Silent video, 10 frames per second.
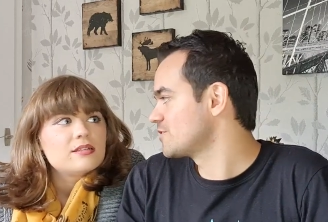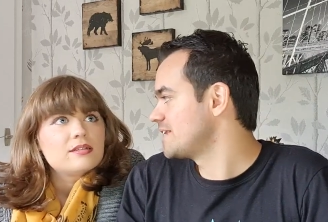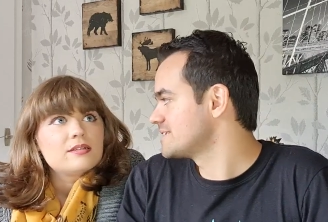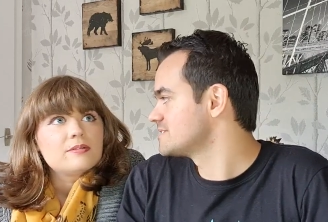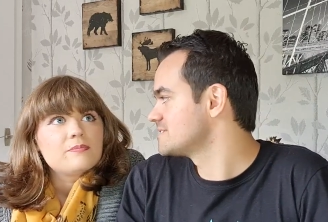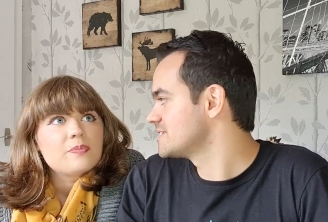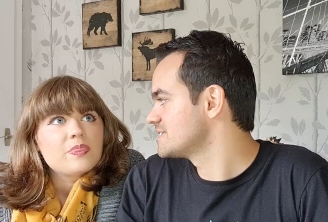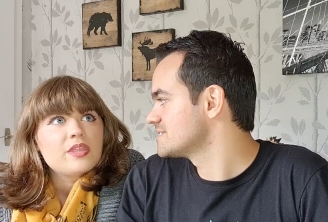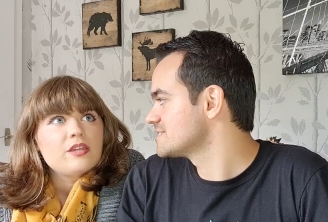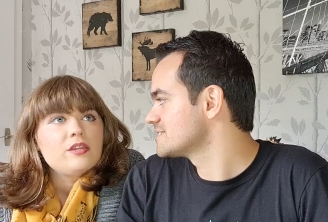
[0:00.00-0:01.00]
Speaker 1: their
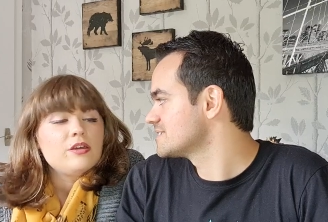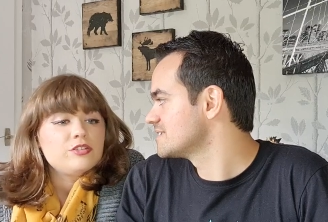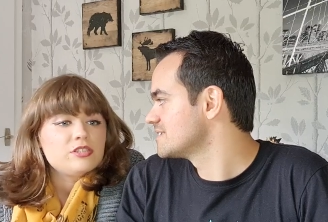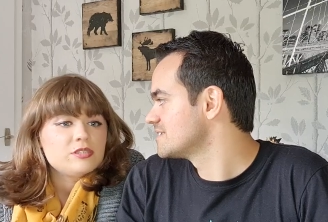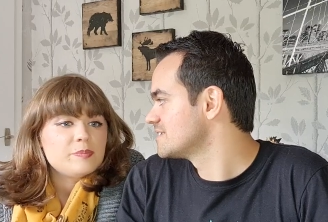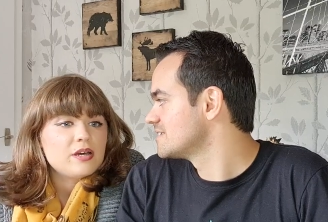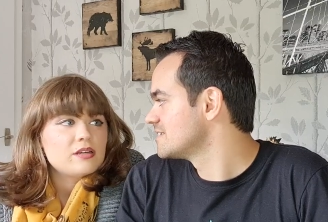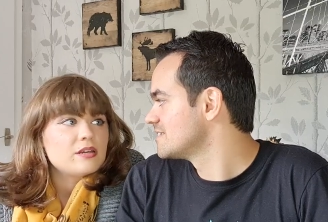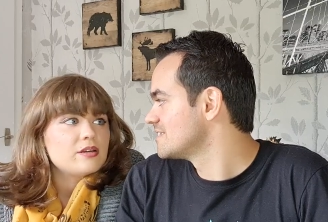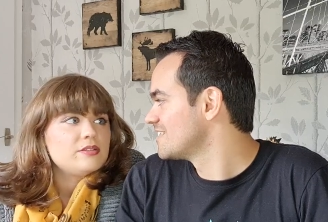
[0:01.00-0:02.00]
licenses.
Speaker 2: No, just
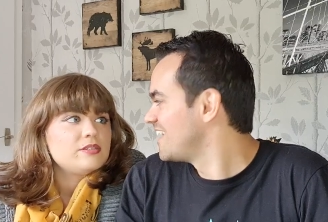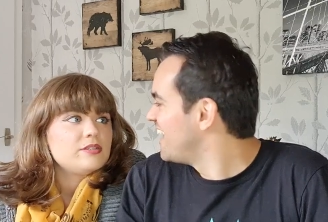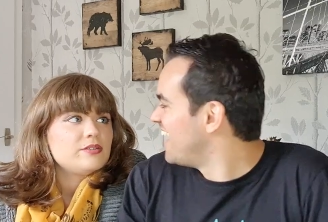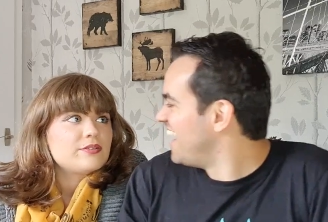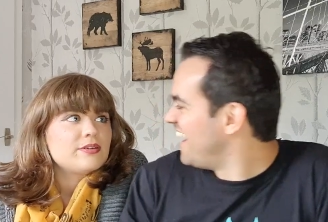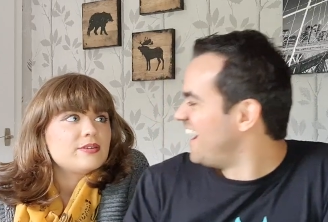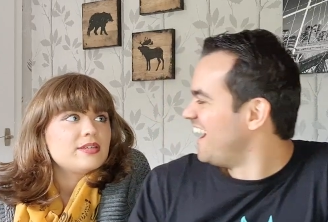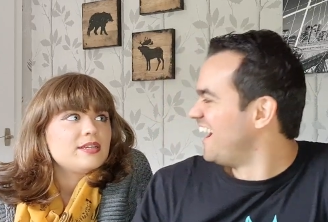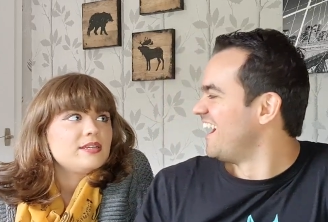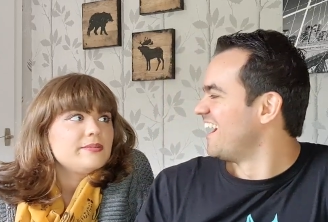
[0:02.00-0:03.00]
Bakugo and Todoroki.